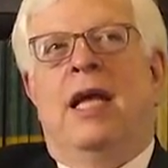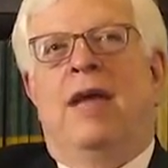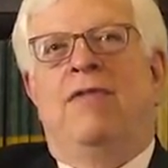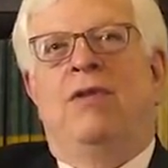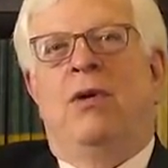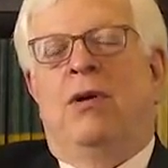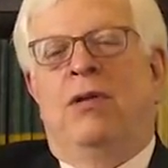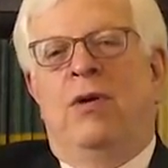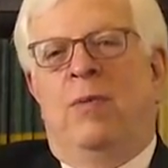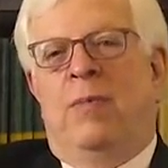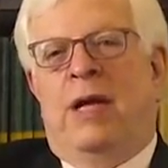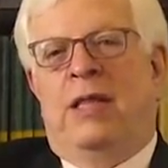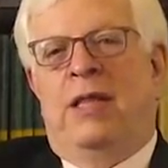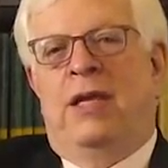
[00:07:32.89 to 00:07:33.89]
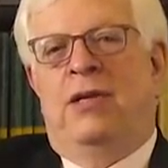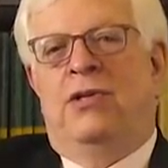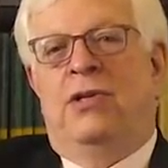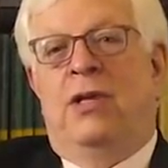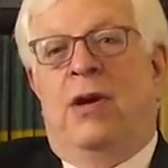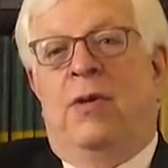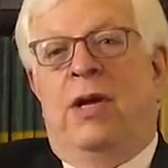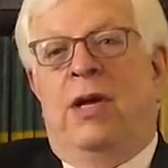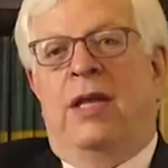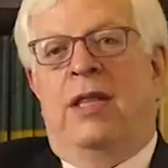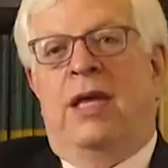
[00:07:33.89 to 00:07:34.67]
I've talked to you about the hysteria